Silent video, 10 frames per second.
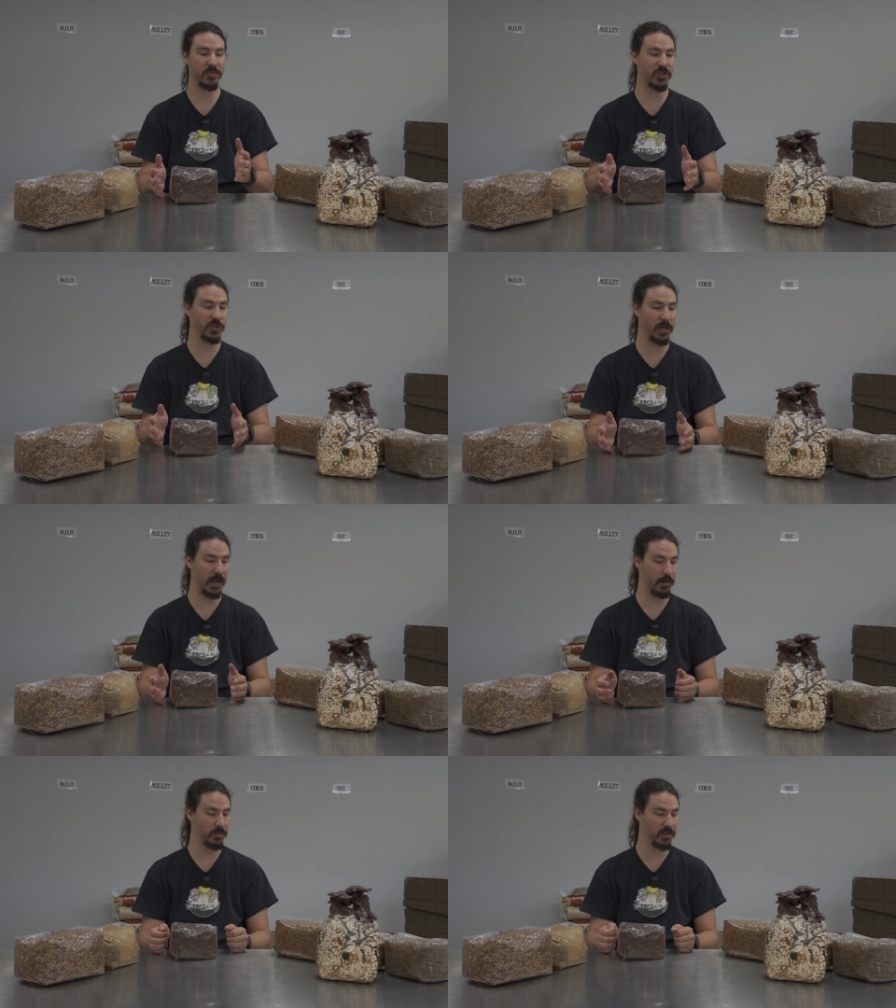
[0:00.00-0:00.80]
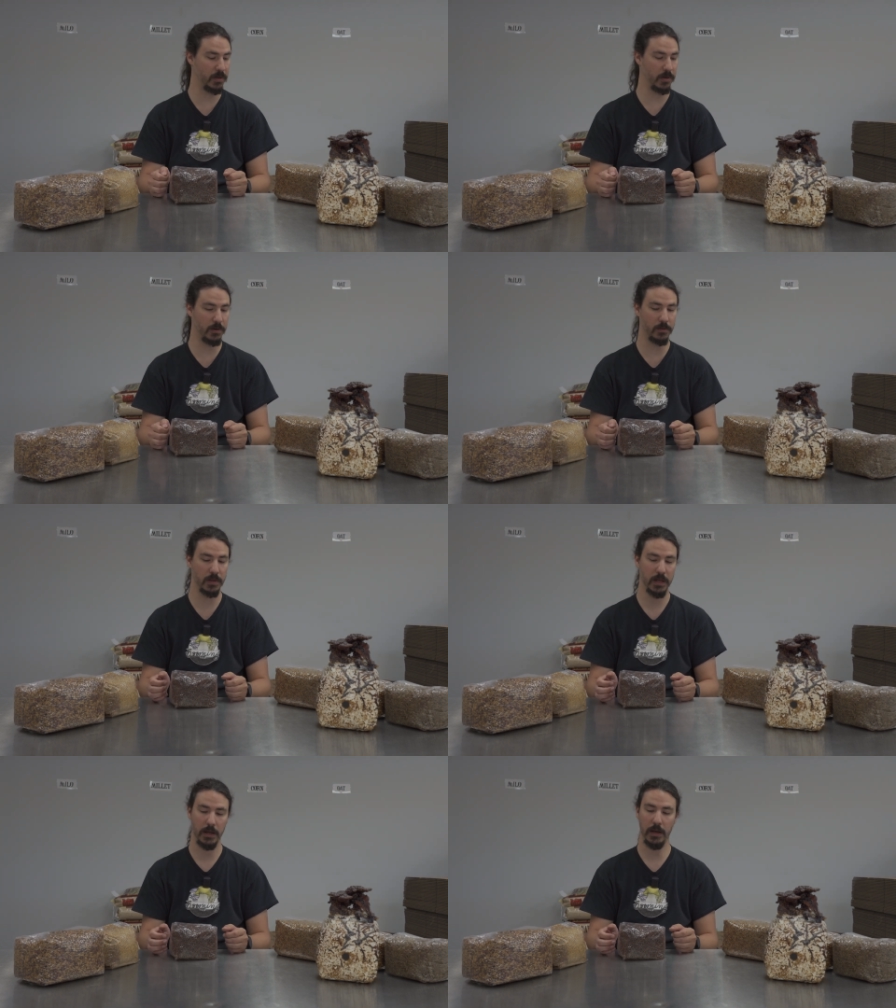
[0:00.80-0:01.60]
genetic material,
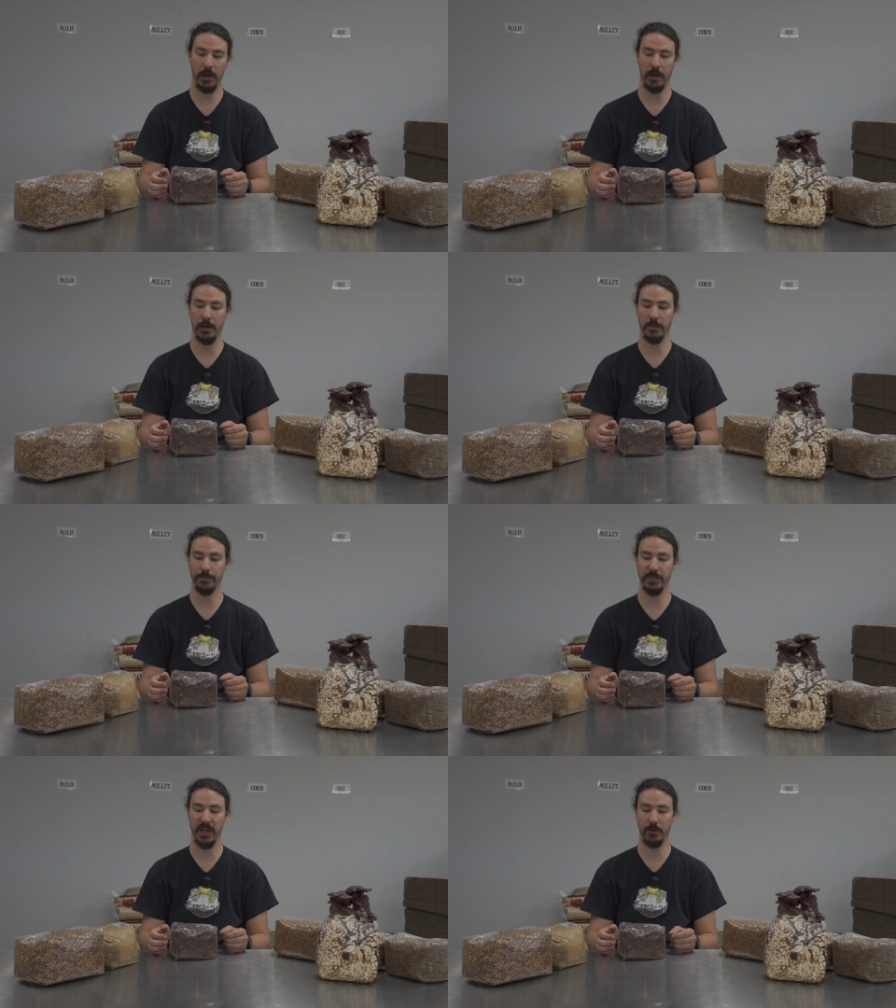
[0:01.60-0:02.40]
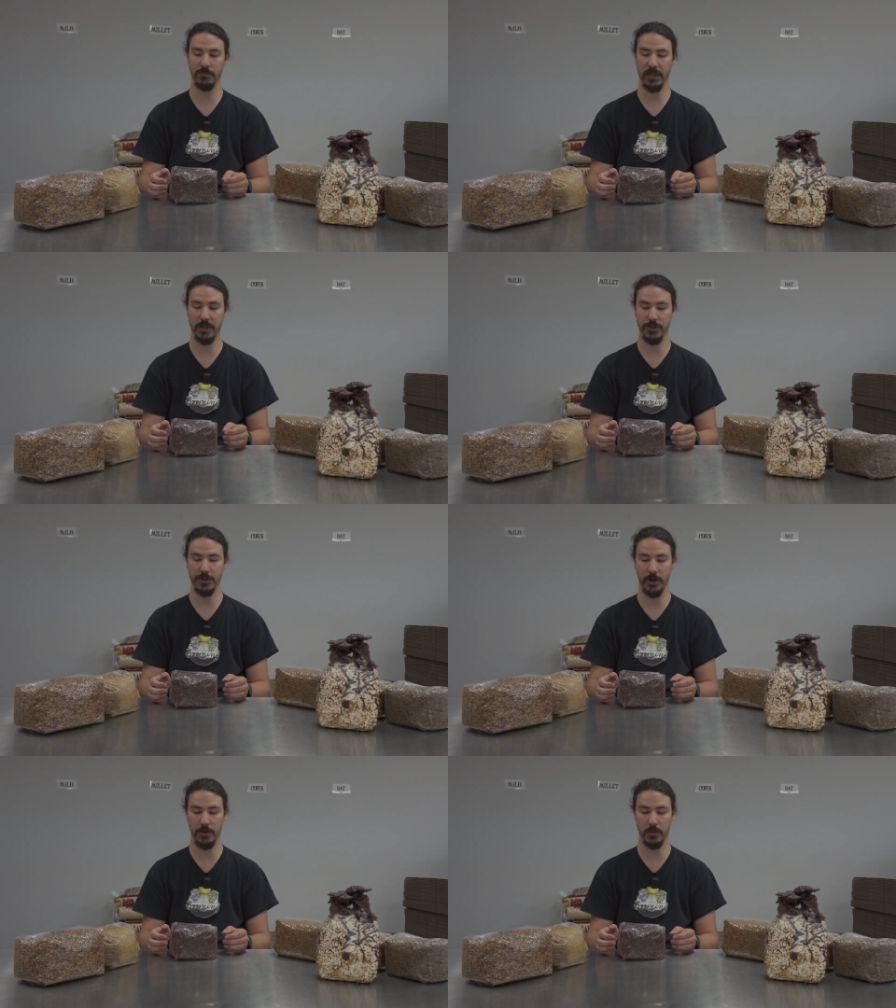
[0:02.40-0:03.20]
um, it'll really
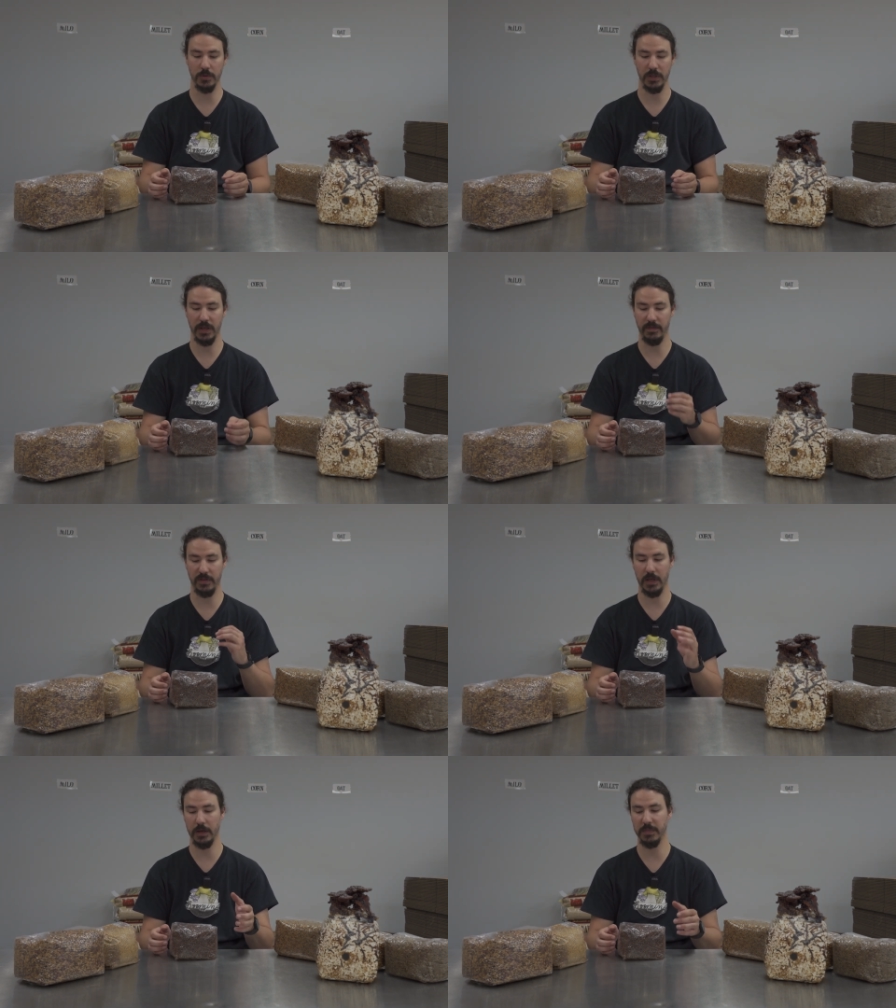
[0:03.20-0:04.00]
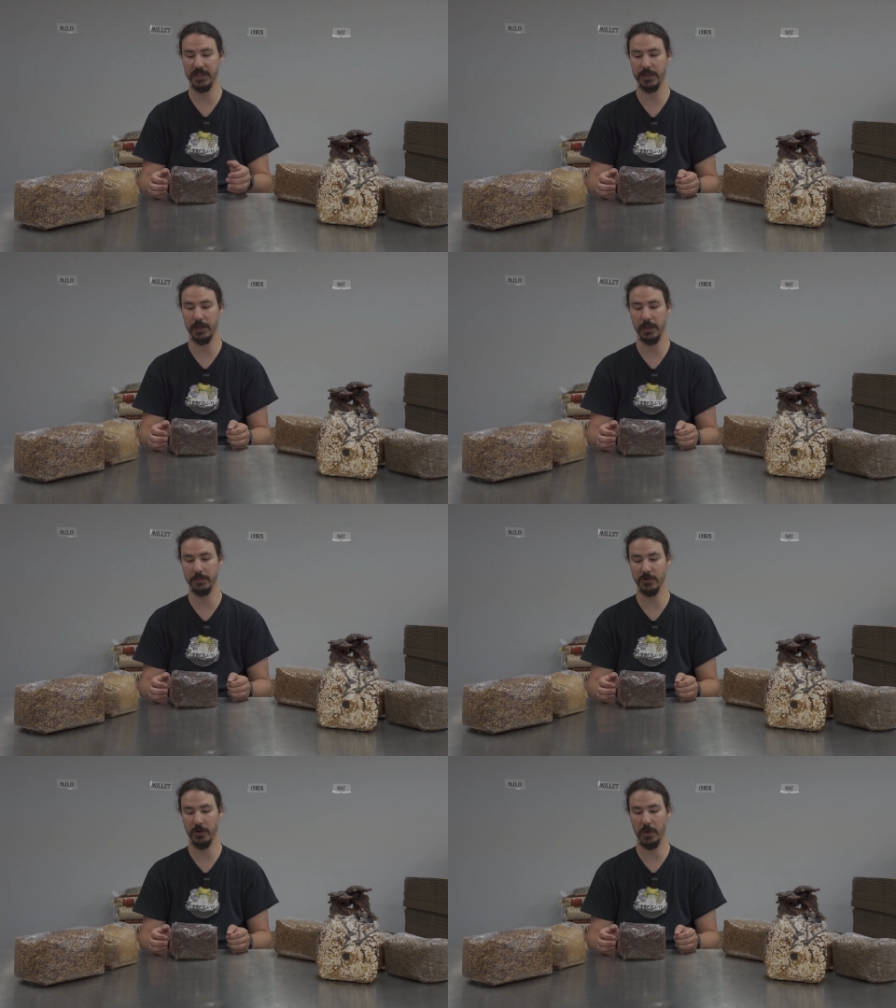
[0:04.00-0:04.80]
show if the
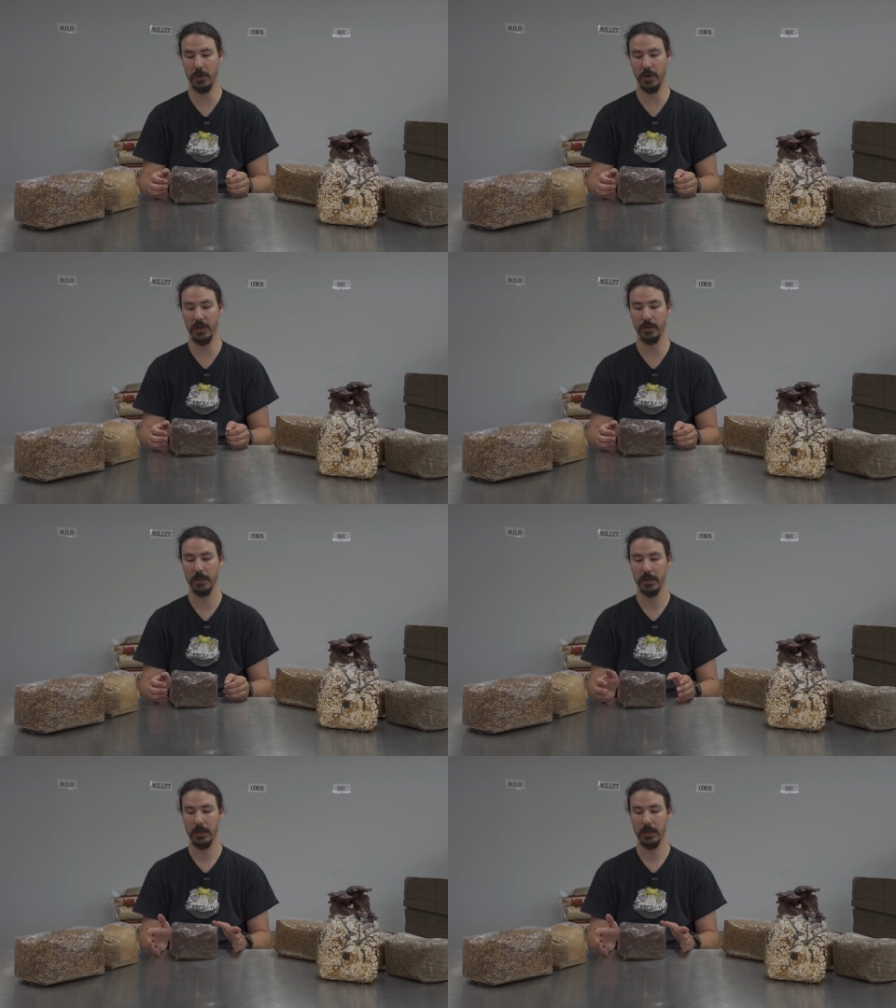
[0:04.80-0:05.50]
mycelium's growing well.